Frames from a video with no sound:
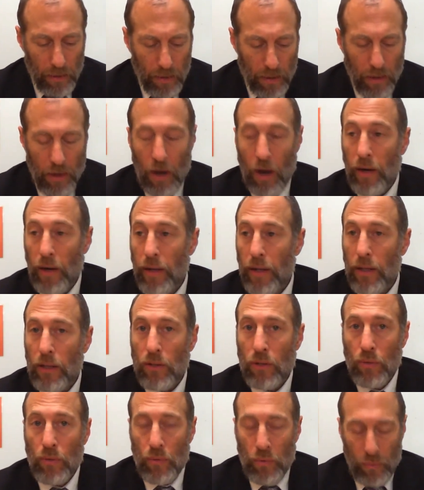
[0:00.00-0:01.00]
cut
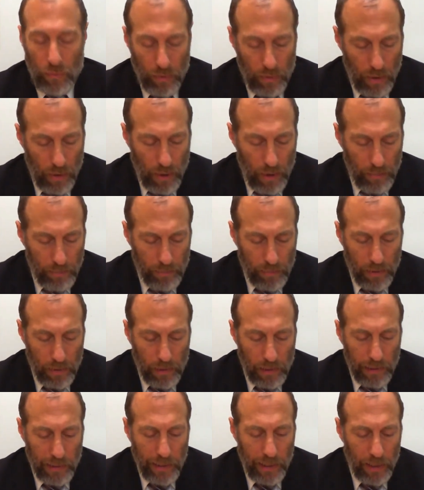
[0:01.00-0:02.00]
into
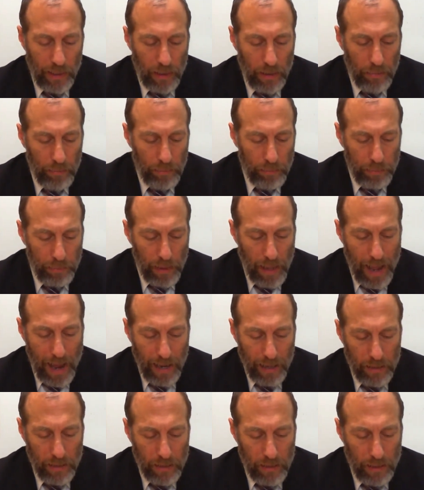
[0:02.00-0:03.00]
clean
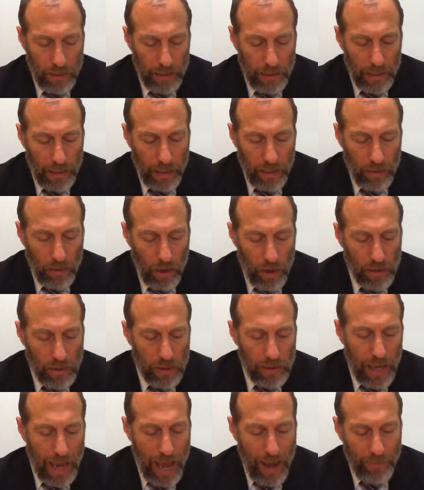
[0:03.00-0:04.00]
blocks.
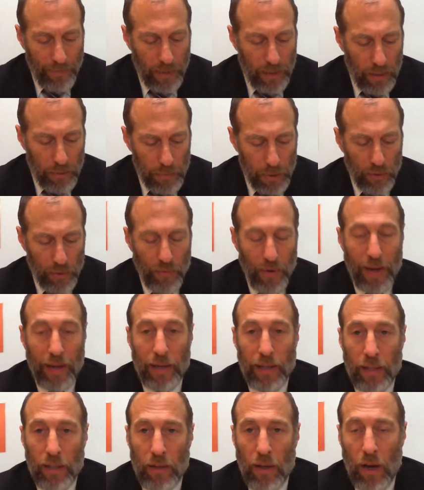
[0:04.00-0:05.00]
Gazis avnei dim shvayim,
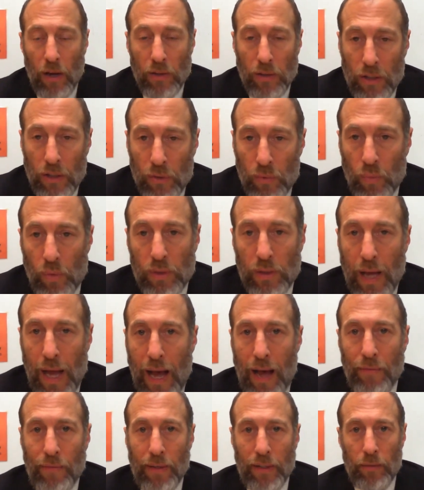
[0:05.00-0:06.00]
and the gazis was
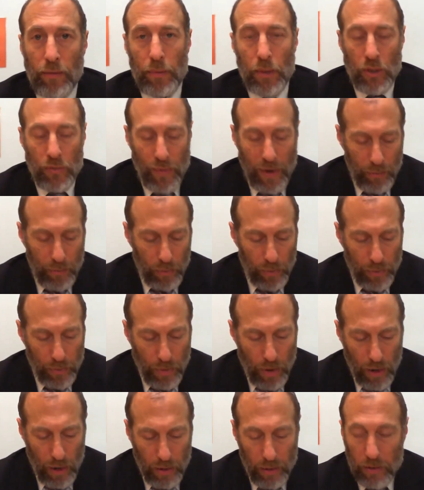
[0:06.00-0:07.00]
avnei dim shvayim, where they're
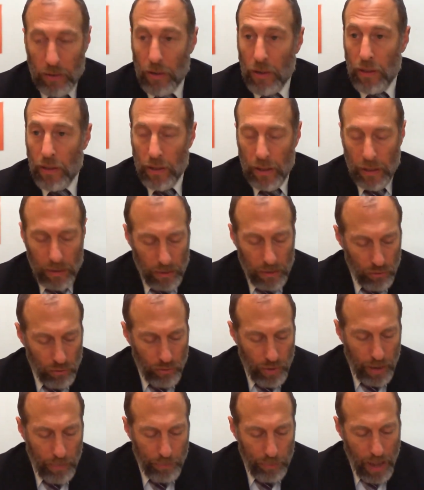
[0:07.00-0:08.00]
cut into clean
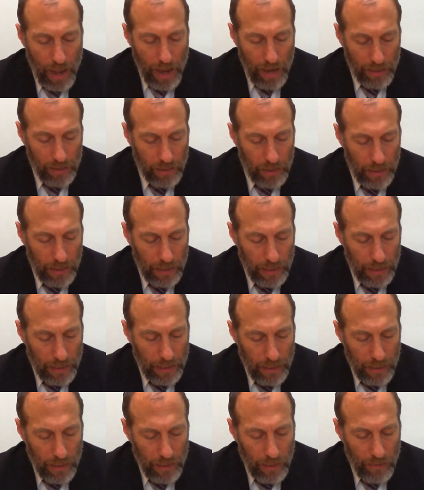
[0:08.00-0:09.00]
straight blocks.
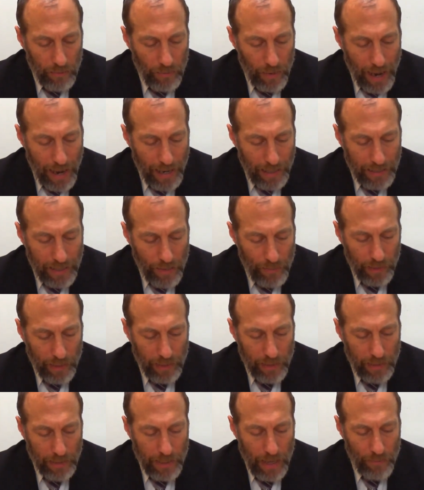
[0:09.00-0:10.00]
The high tefach
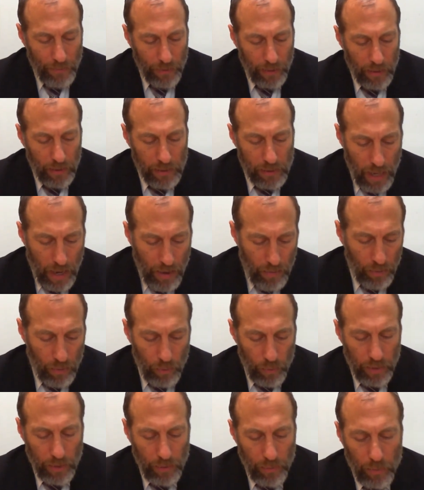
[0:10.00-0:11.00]
and the tefach yisera
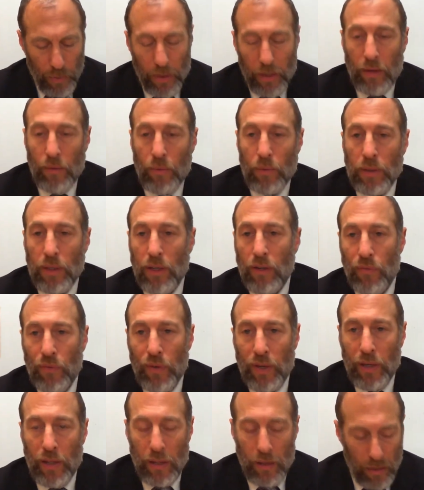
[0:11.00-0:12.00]
with the
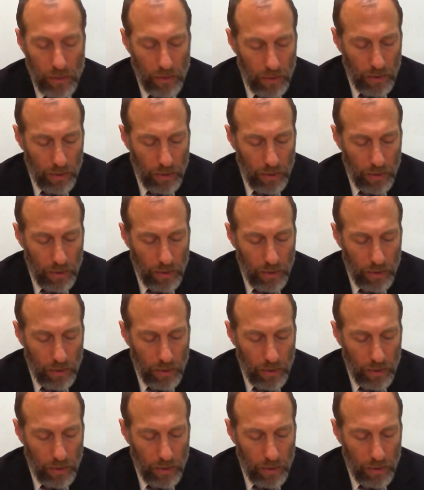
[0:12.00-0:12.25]
gavil